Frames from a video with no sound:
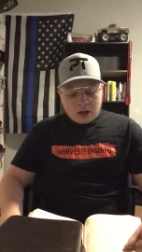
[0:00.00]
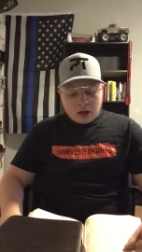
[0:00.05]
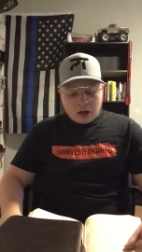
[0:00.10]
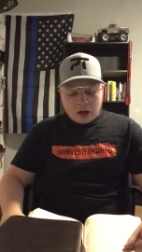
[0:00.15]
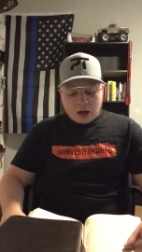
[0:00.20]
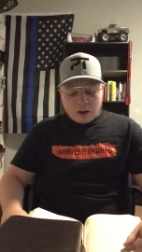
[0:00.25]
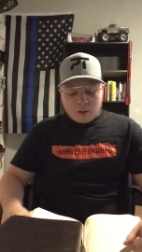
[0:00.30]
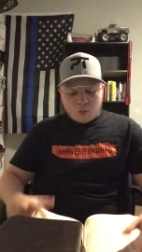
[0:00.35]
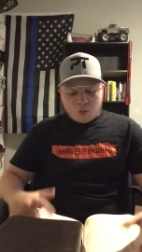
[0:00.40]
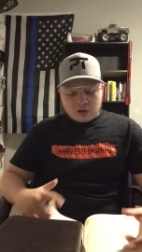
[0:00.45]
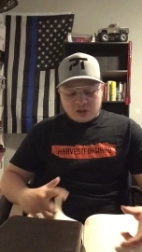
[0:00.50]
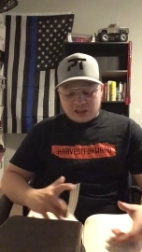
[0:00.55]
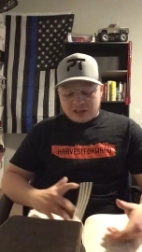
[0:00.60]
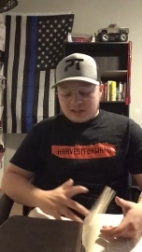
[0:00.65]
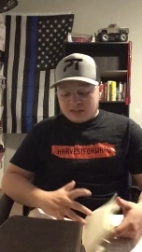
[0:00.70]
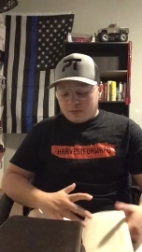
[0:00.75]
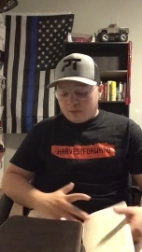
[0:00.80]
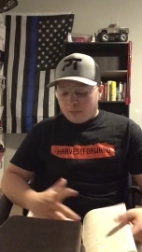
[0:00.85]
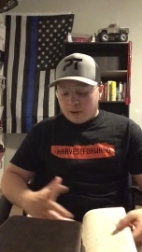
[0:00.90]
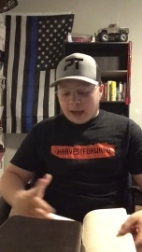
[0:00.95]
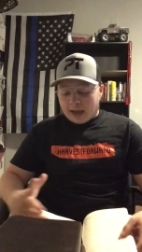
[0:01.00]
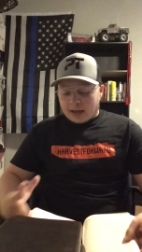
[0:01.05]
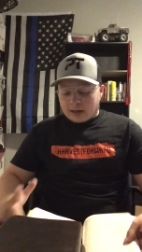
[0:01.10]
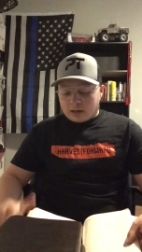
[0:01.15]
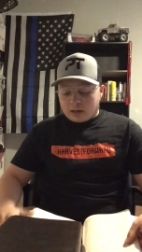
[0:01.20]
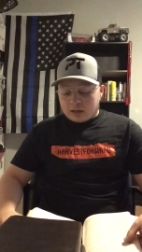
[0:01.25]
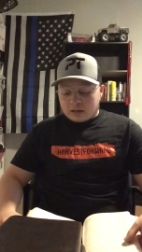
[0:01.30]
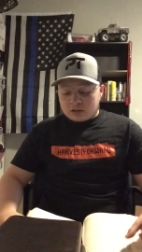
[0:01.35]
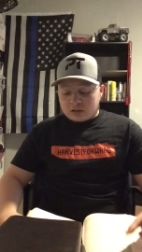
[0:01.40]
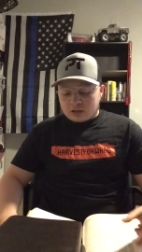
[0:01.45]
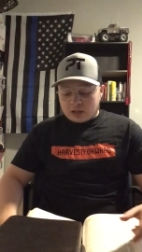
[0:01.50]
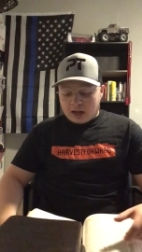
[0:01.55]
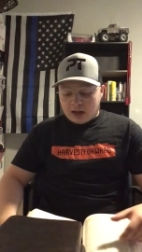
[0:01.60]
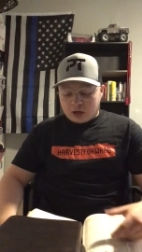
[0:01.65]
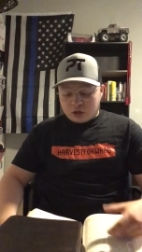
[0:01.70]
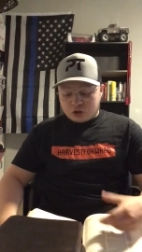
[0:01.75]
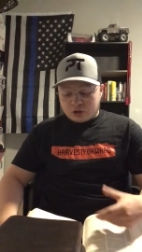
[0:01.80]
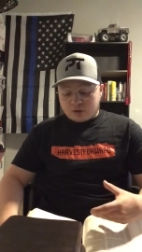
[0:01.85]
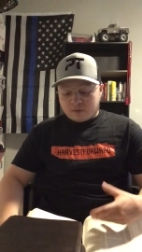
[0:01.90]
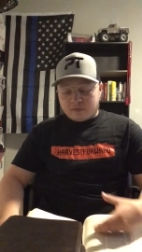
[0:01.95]
which isn't bad. It's
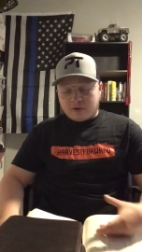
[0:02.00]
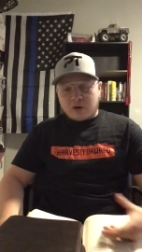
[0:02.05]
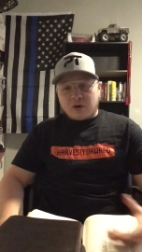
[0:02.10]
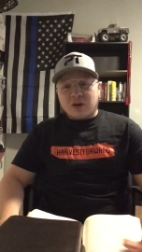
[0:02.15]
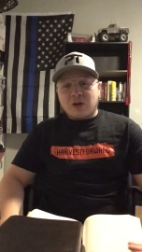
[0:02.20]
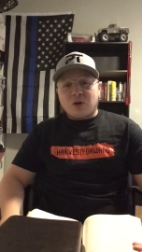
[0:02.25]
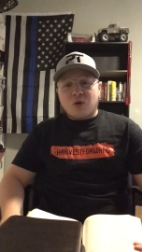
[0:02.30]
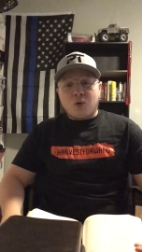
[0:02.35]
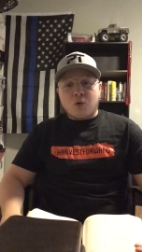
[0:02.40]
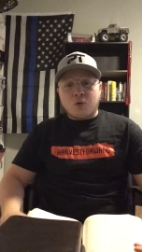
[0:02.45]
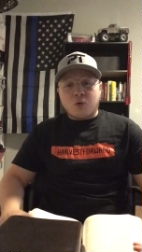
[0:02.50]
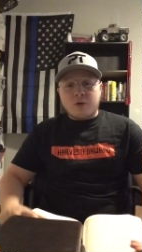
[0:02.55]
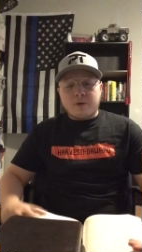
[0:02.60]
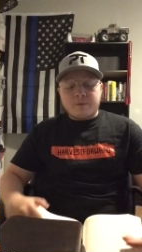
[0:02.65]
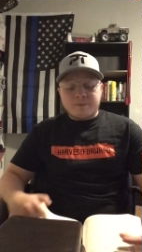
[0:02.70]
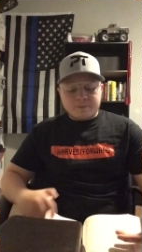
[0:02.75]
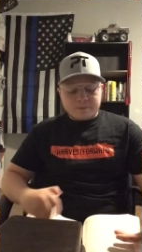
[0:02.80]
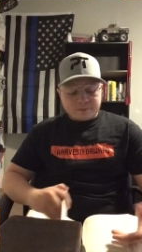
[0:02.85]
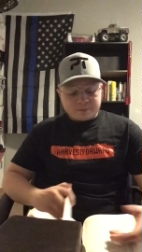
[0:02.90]
actually very cool.